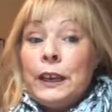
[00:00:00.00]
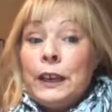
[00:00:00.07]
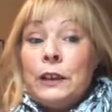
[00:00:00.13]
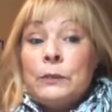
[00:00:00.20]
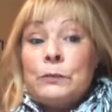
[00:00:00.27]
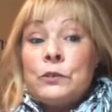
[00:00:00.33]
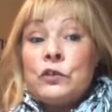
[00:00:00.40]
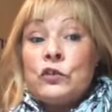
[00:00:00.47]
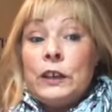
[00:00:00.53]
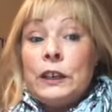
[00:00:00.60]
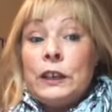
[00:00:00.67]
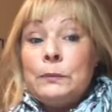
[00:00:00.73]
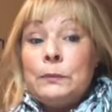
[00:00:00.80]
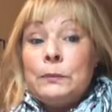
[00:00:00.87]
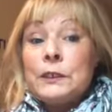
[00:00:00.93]
income
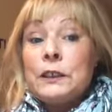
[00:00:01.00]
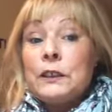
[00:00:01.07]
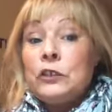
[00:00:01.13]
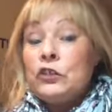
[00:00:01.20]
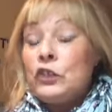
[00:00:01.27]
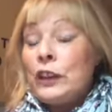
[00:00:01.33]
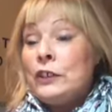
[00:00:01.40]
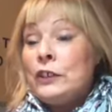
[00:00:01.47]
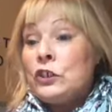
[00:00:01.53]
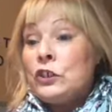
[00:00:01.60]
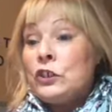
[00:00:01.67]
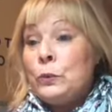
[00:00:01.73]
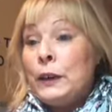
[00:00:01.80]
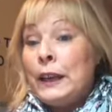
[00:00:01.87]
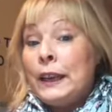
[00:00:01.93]
streams can change
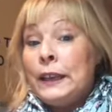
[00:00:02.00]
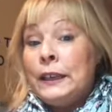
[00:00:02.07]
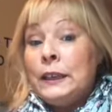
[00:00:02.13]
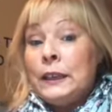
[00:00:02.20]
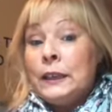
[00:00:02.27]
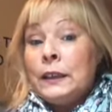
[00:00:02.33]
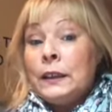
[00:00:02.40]
the way